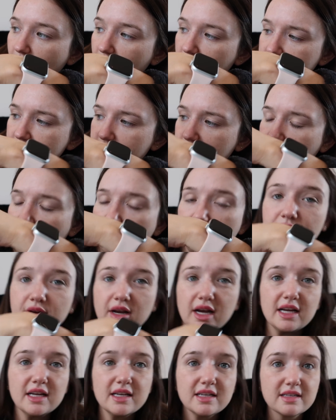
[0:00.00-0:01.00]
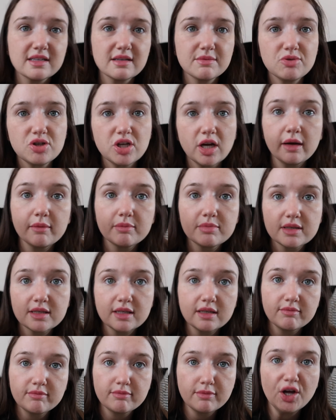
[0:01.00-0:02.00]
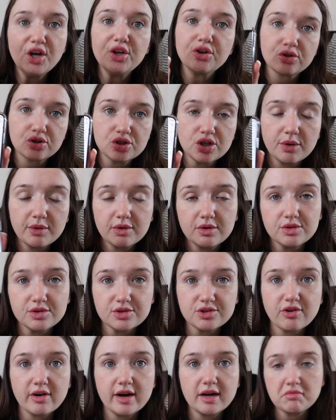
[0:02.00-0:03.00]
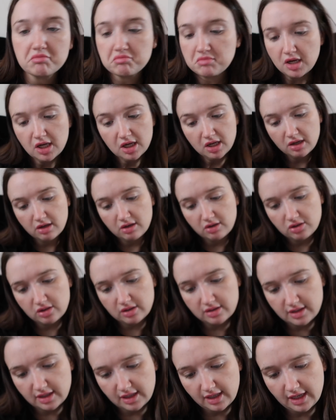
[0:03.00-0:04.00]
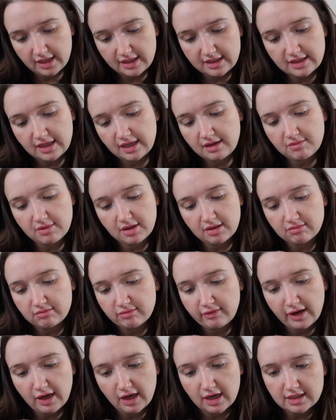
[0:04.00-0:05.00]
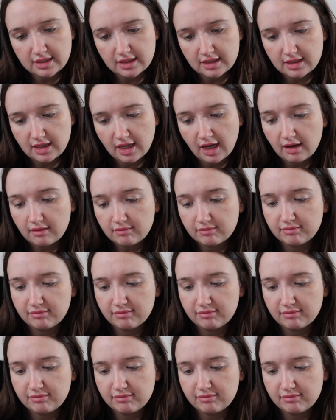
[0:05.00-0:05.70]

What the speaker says: it's calculating some chips that are not shown on the screen. Just in case anyone realises that.